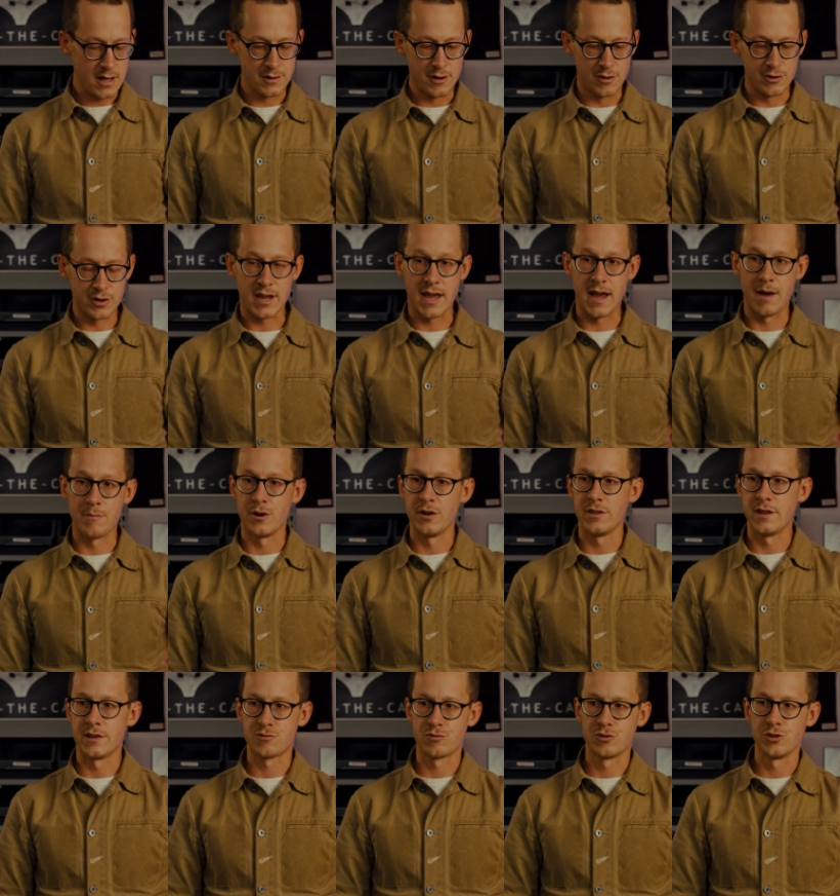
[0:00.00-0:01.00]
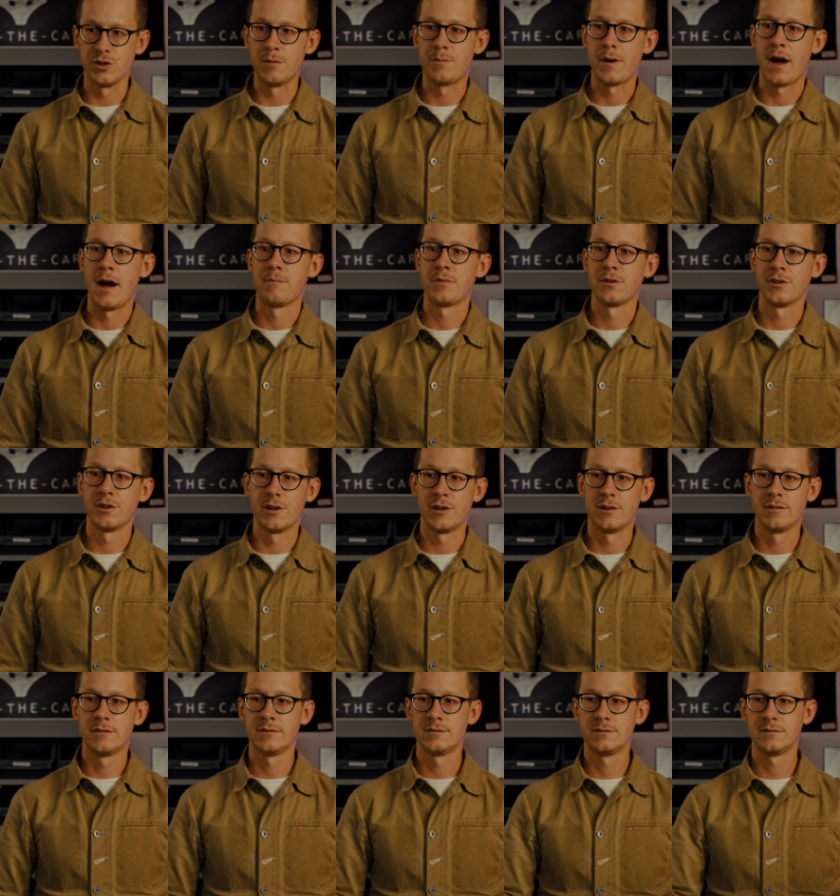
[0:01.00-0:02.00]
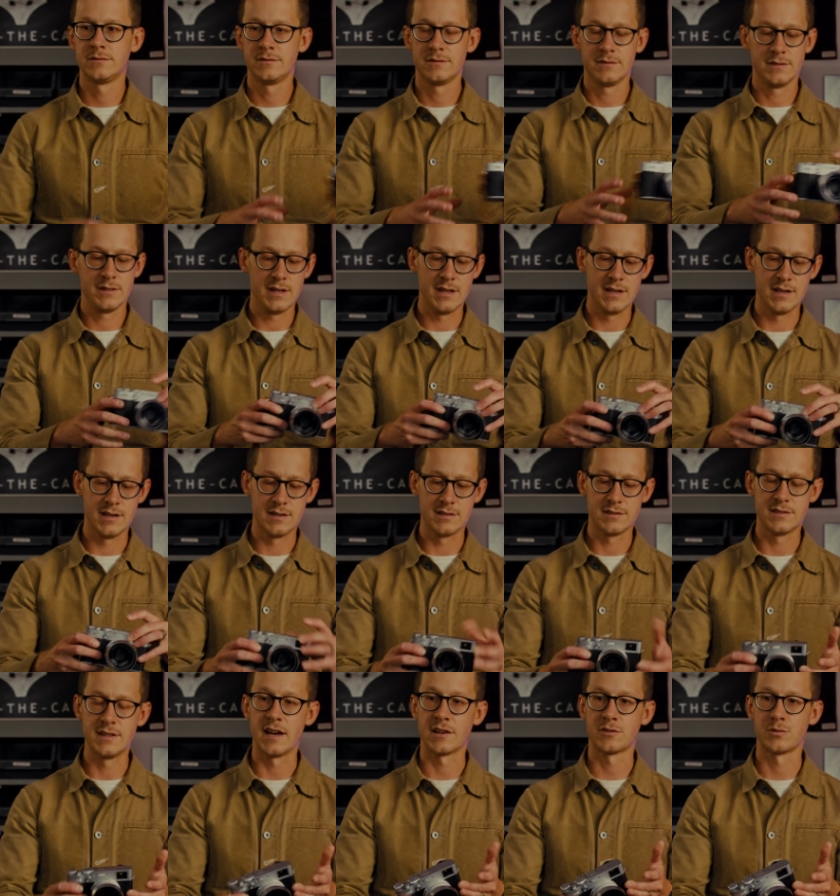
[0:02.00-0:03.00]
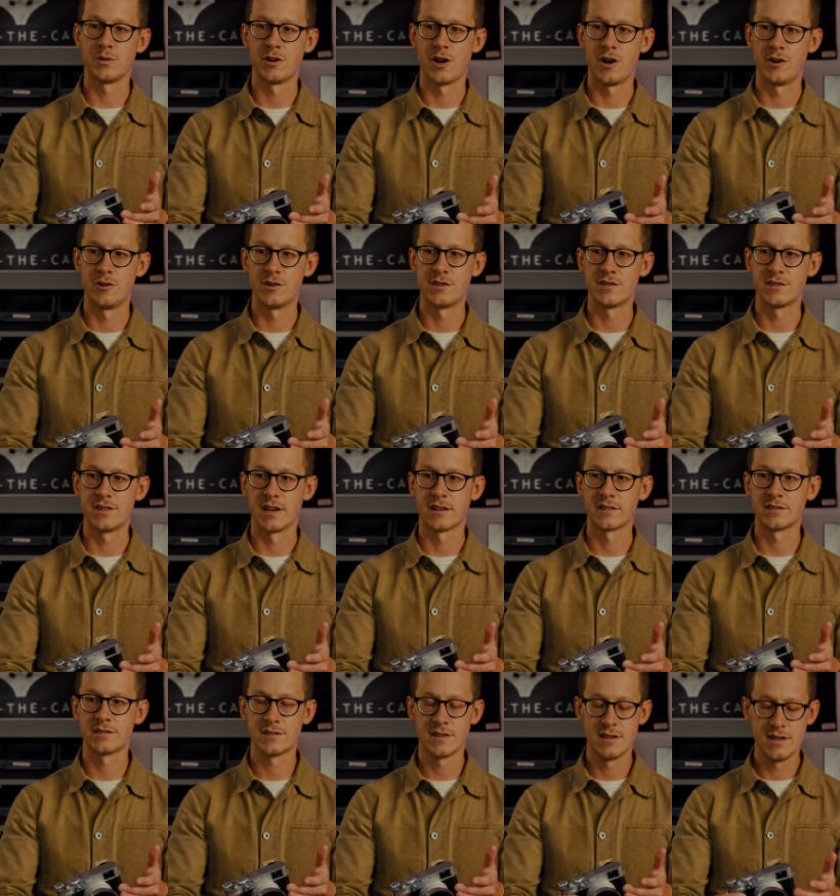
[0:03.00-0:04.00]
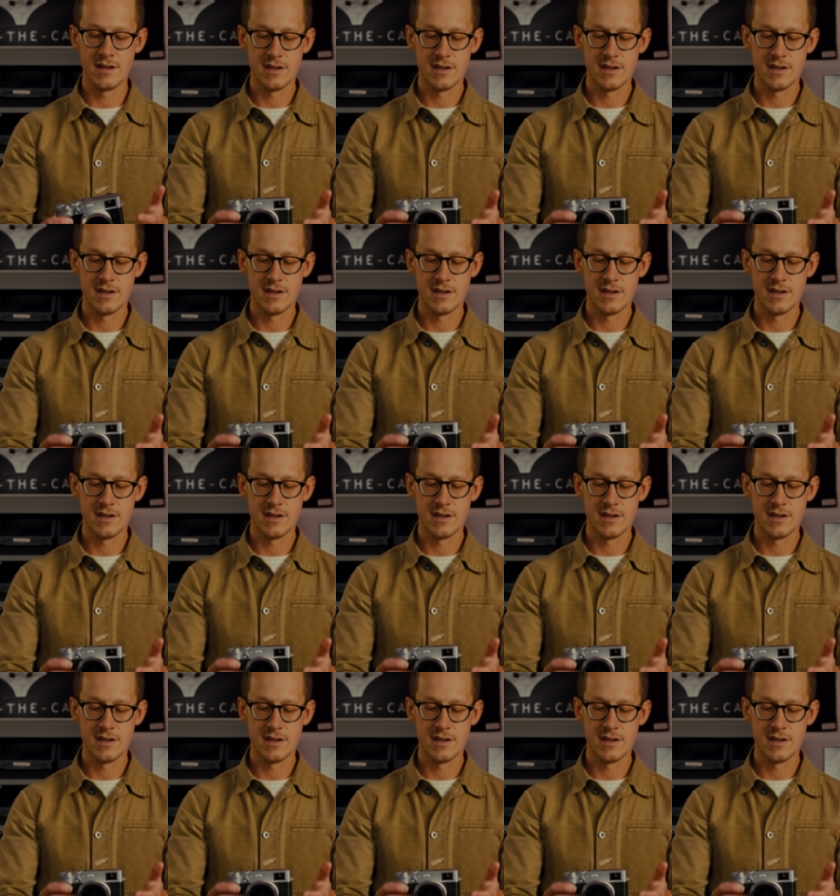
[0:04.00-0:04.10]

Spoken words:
Another camera that's really popular is the X100-6.